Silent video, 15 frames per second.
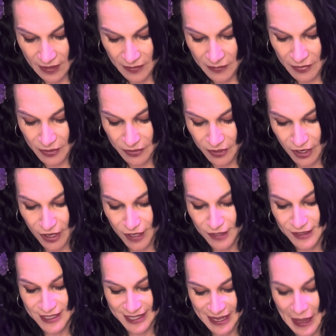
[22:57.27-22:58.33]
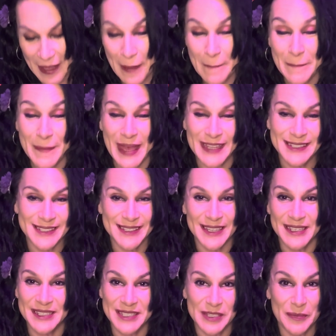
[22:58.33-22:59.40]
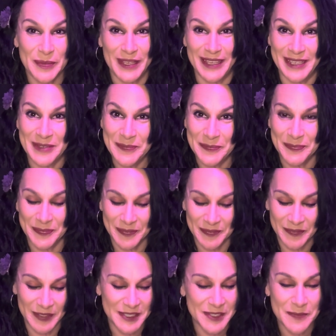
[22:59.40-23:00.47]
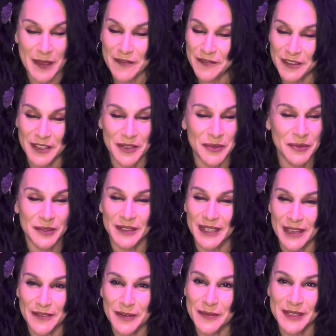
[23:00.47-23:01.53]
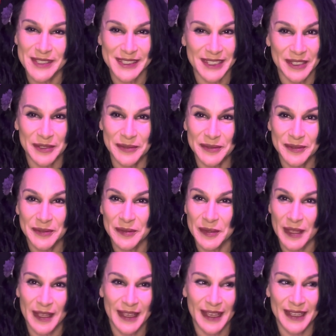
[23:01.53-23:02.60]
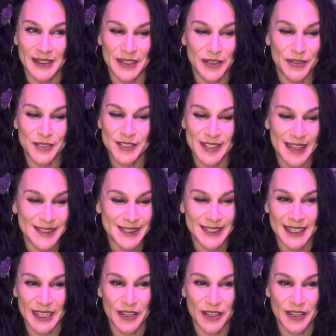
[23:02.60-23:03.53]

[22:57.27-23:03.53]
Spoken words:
Moon called, meant to be. What's meant for you will never miss you. And your destiny,